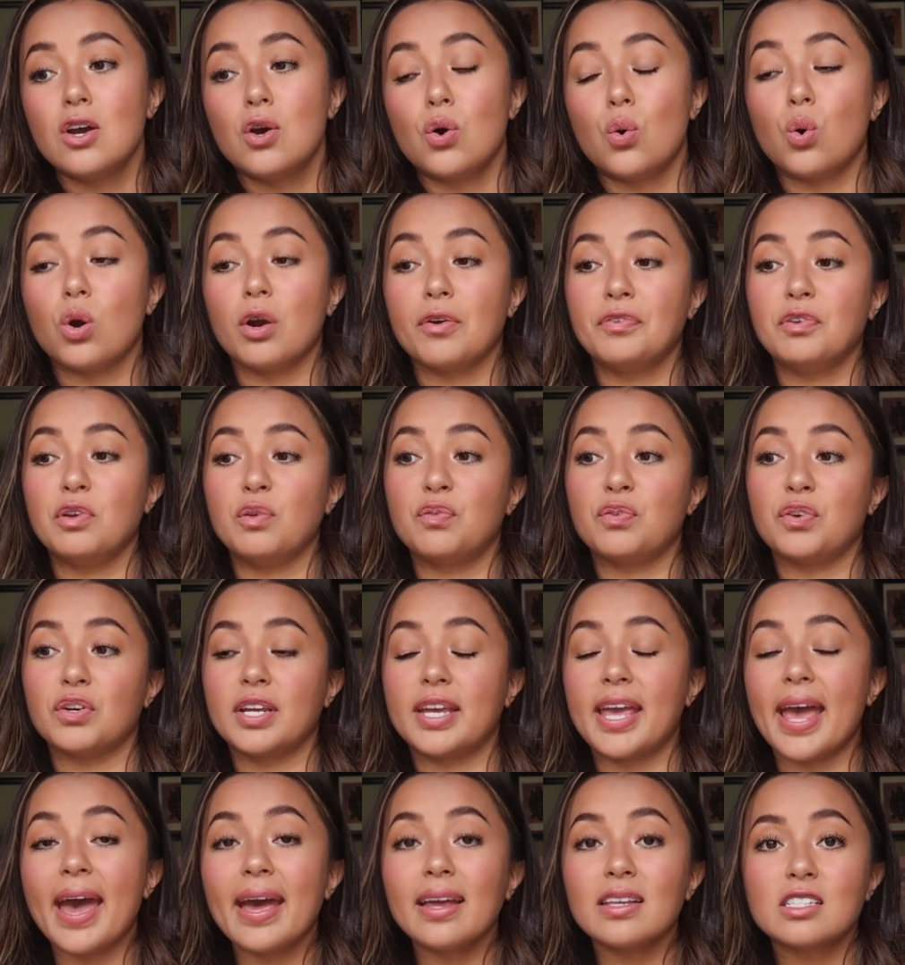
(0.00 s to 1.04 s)
or if you
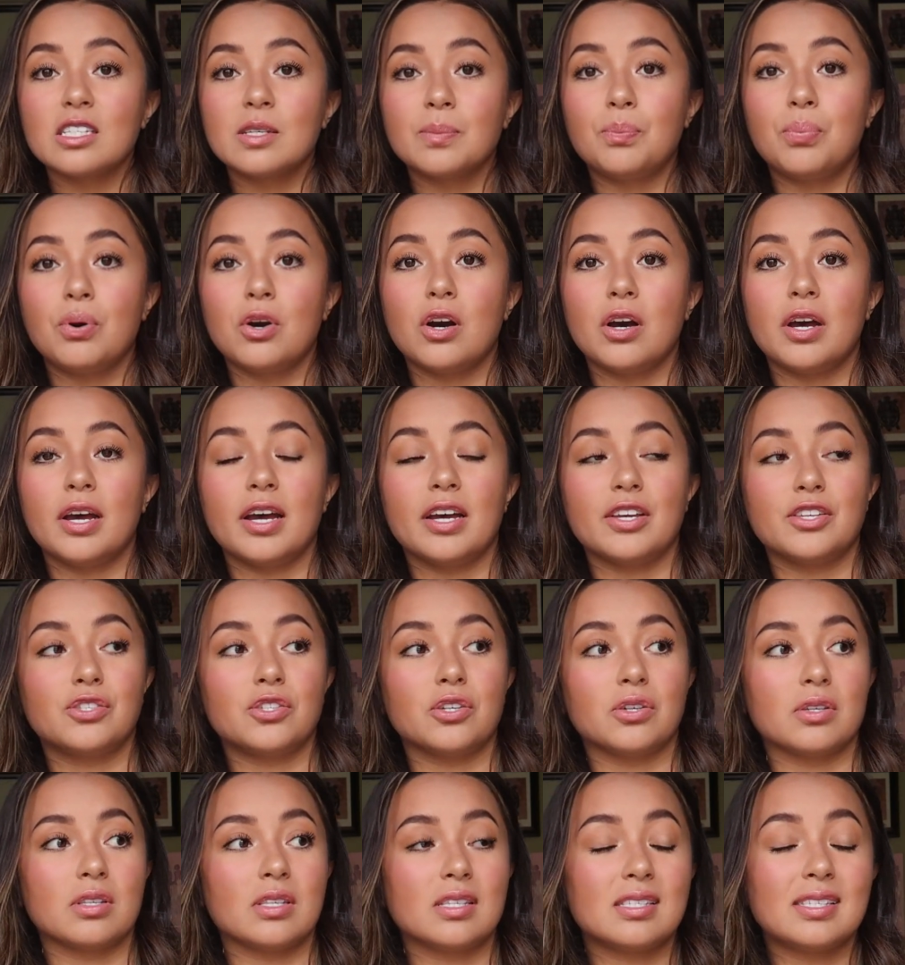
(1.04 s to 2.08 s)
forget to put a
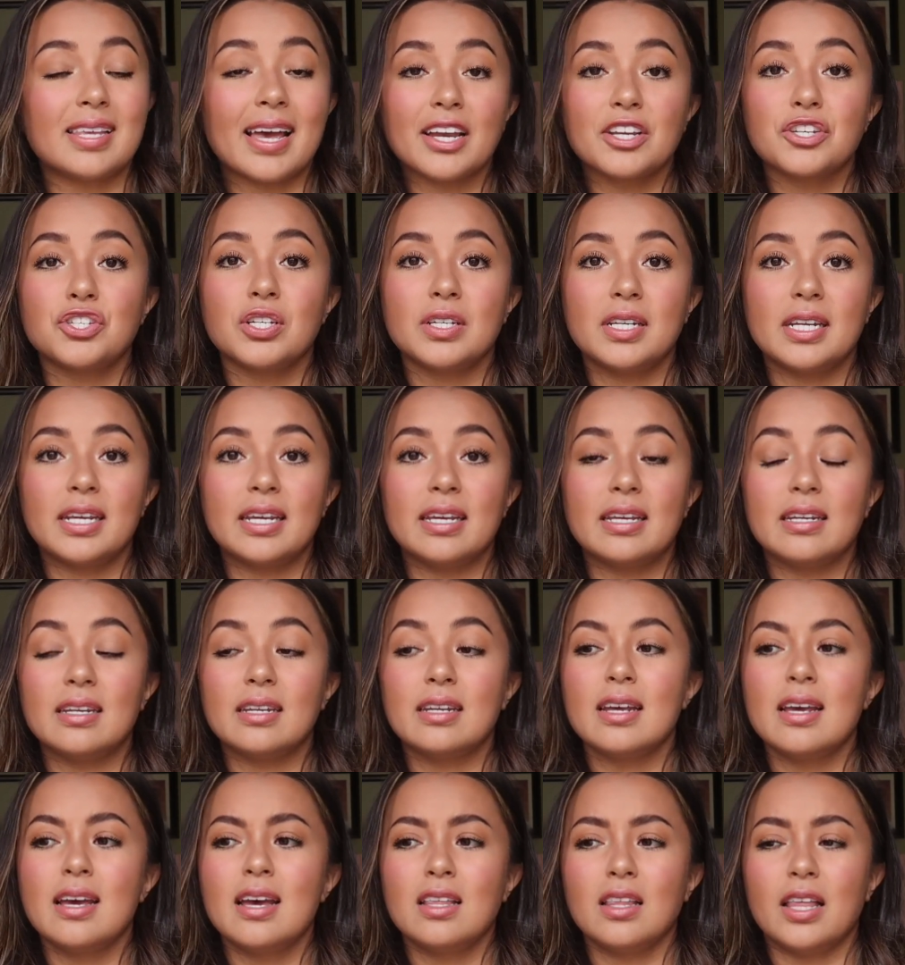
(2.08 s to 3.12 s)
certain section
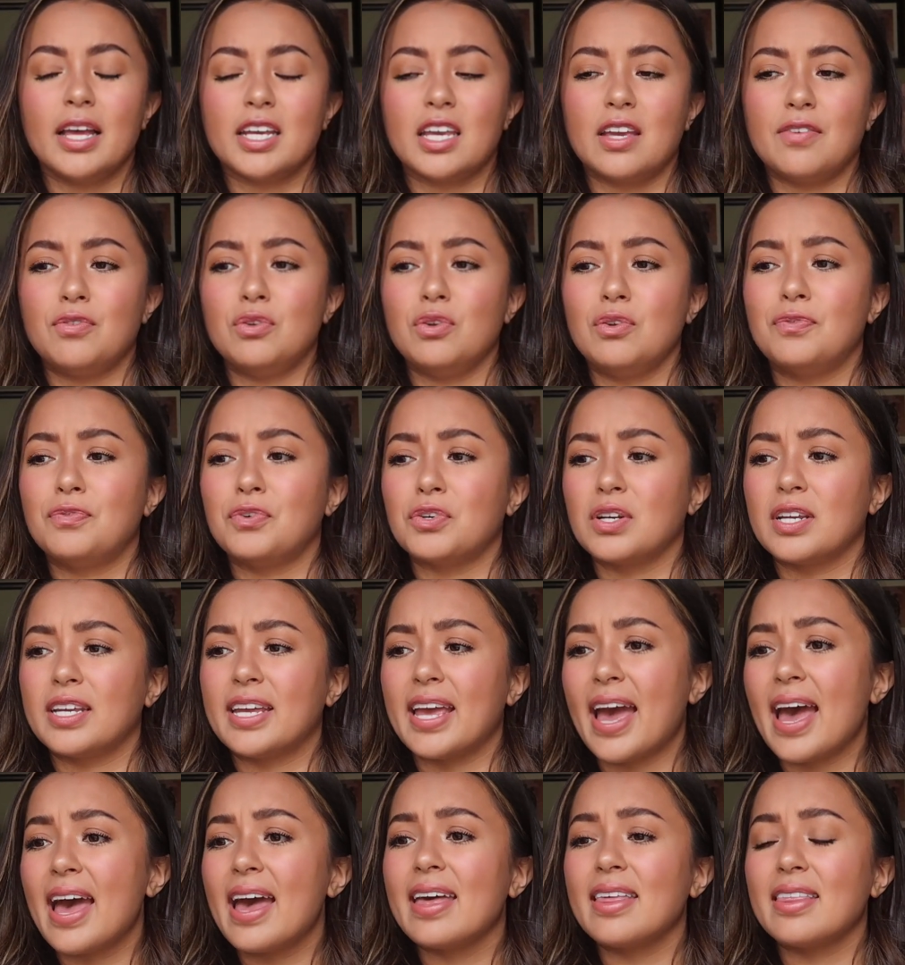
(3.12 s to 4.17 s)
in, like if you
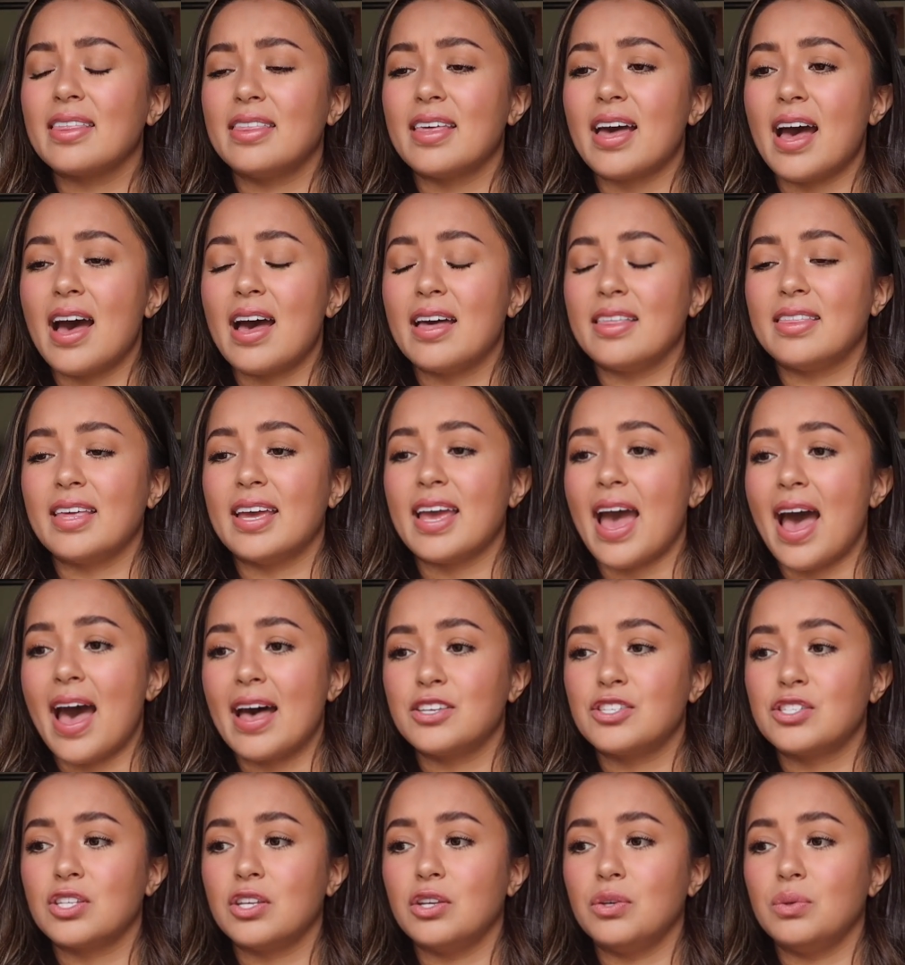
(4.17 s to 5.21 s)
forget that they
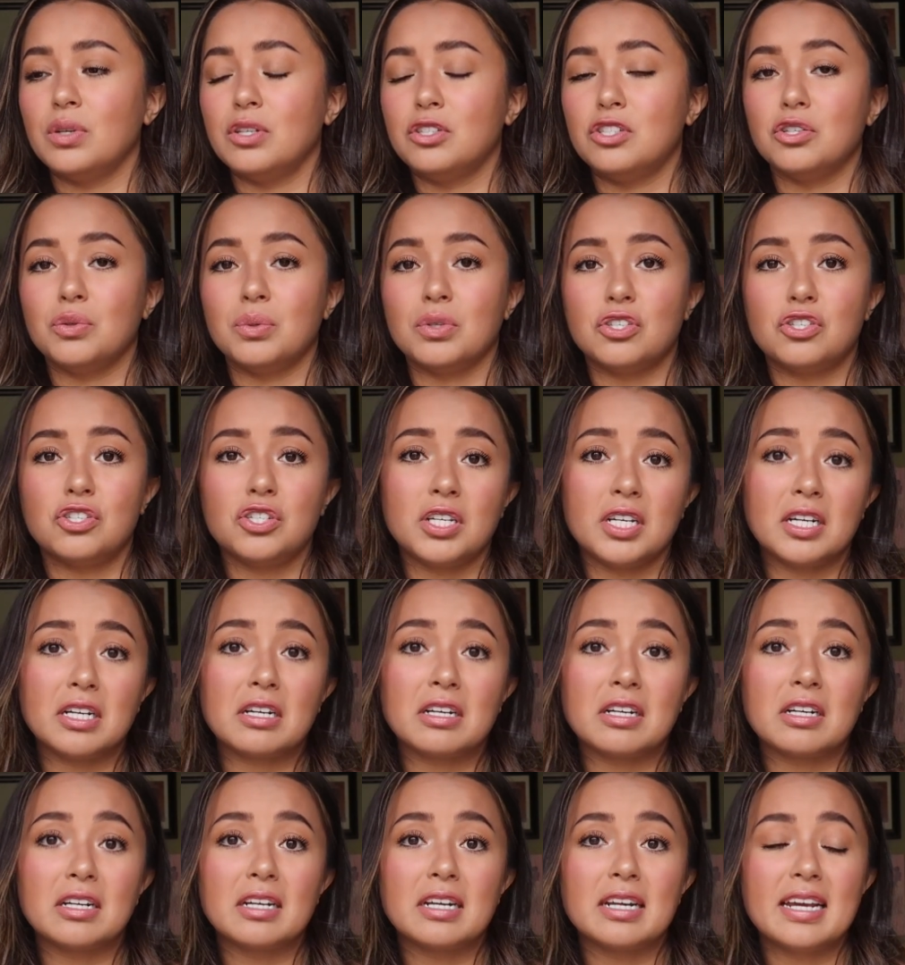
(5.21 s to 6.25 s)
ask you to do a
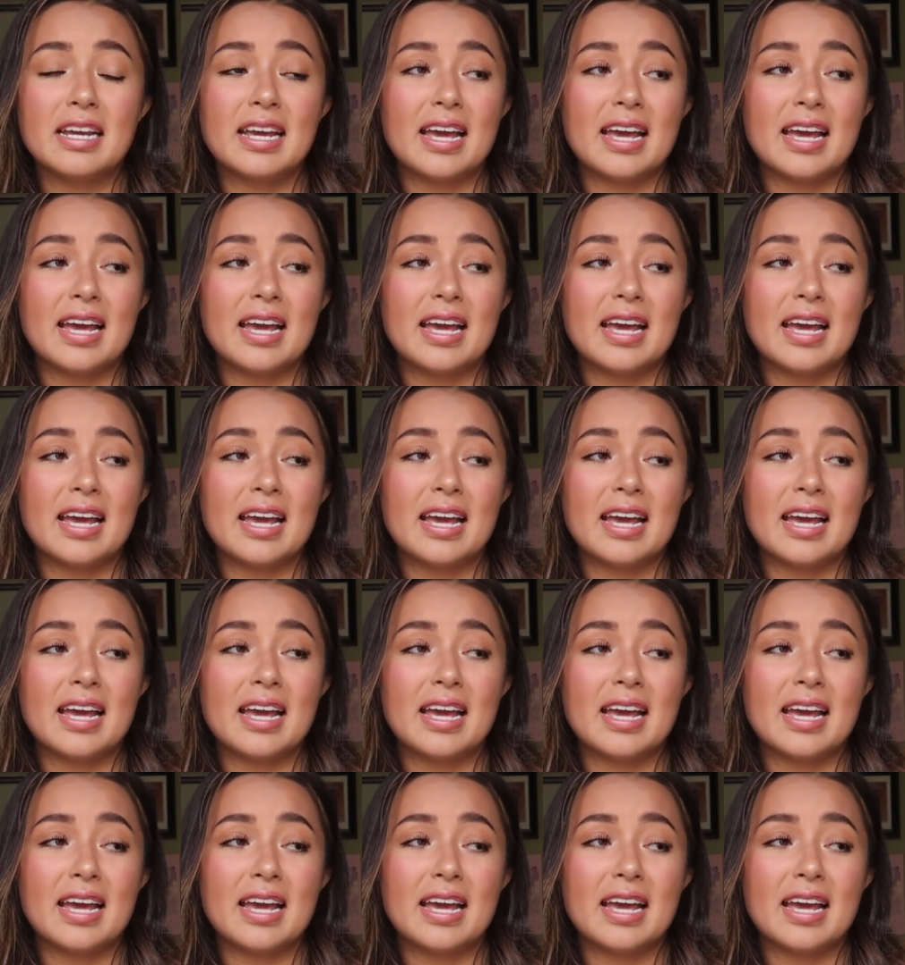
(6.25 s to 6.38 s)
cheer